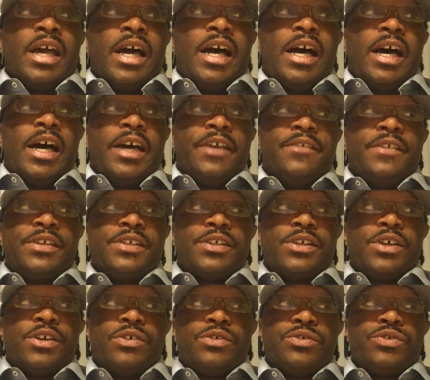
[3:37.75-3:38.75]
And this
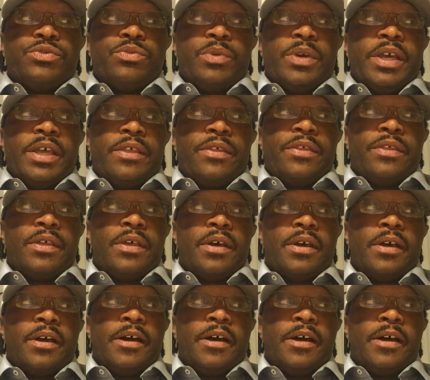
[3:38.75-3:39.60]
goes with